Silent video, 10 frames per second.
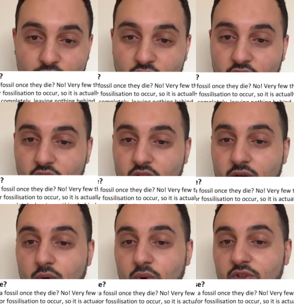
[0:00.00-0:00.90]

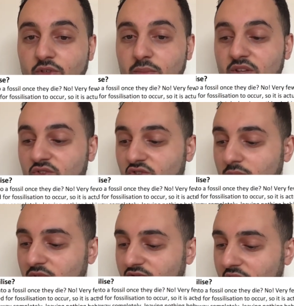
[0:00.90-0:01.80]
a word that means the
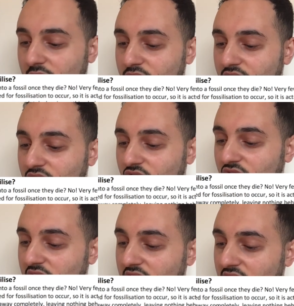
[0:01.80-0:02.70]
same as found in the
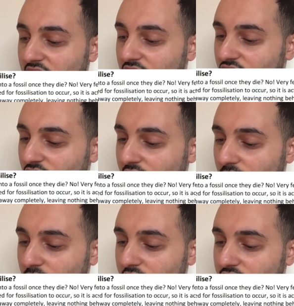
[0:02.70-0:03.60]
sea. So that
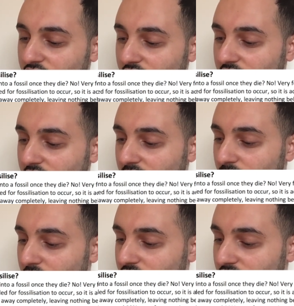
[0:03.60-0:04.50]
word I am
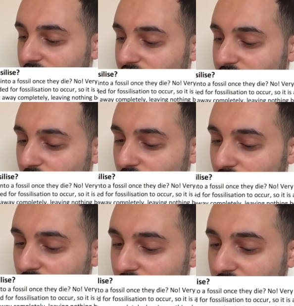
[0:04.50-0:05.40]
looking
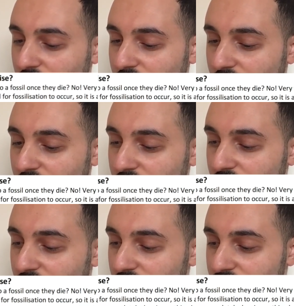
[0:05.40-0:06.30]
for,
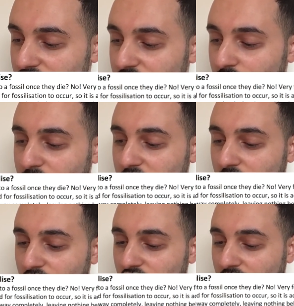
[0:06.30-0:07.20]
it's a little bit
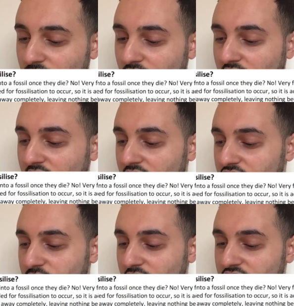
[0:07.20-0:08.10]
lower down there.
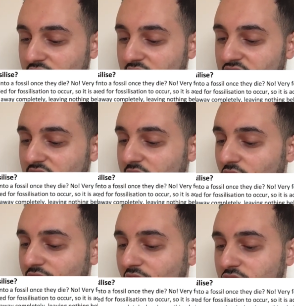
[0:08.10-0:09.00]
It's where it says nearly all
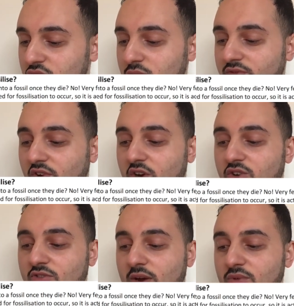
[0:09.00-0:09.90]
fossils we find,
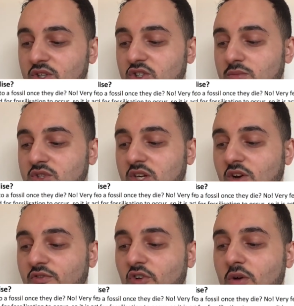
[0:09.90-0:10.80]
around 99%, are
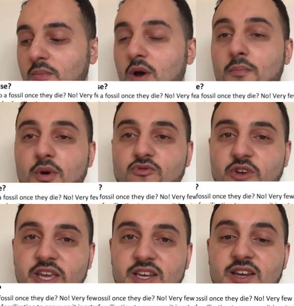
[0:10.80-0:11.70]
from
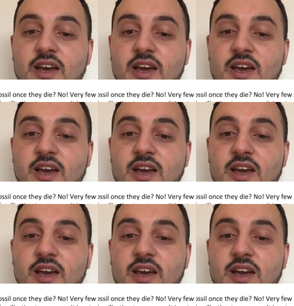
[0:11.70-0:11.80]
marine